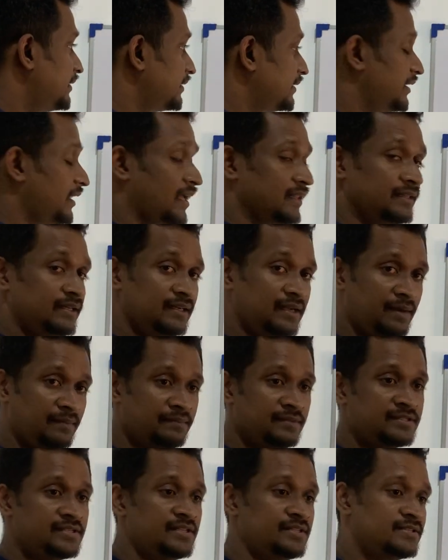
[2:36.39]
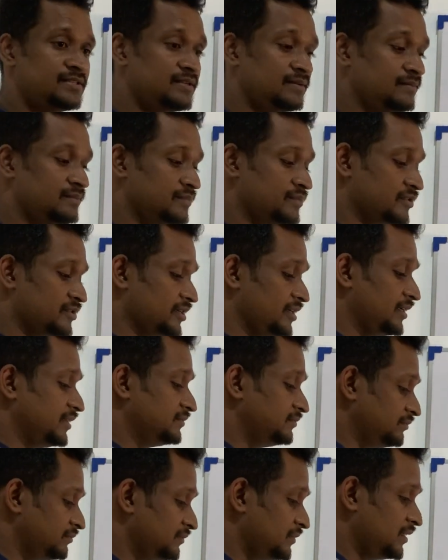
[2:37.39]
Another number systems
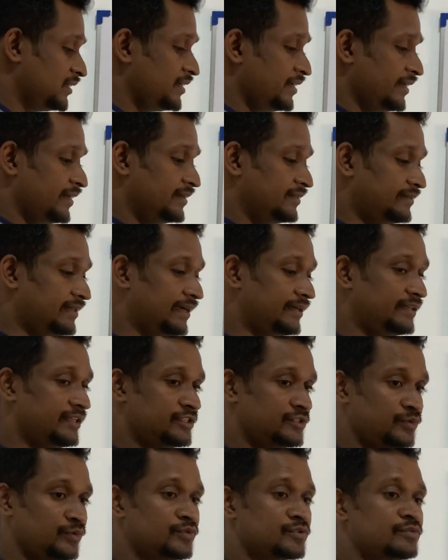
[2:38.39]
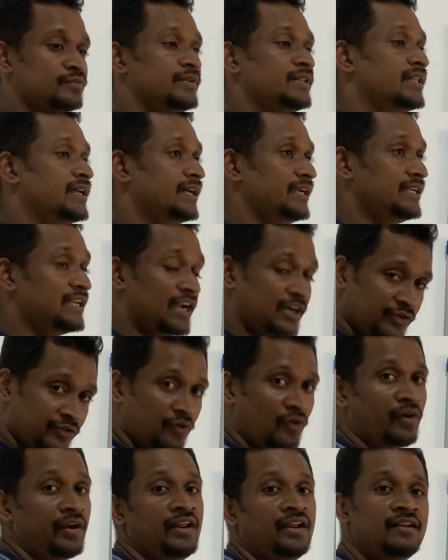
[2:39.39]
that is used with the
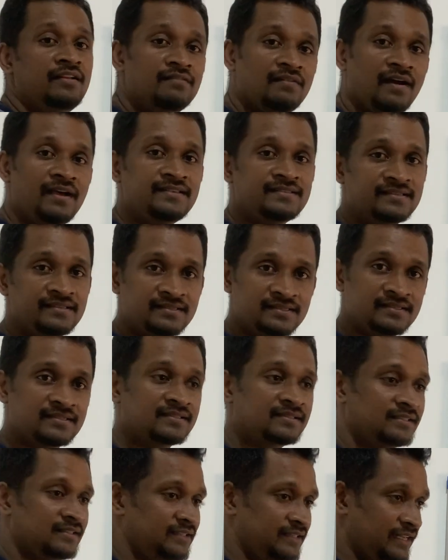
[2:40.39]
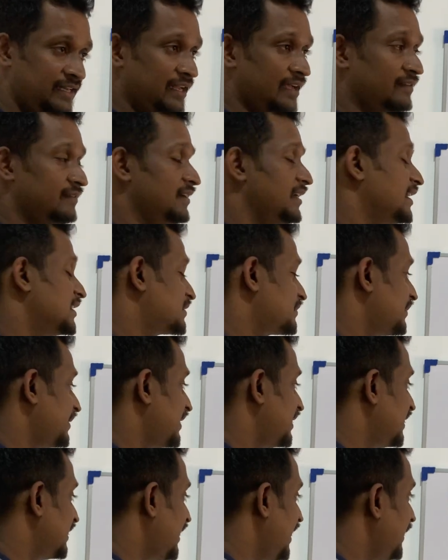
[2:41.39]
electronic devices, then I will
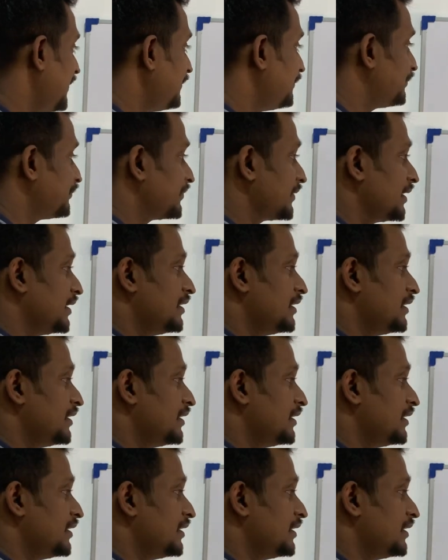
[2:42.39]
explain there.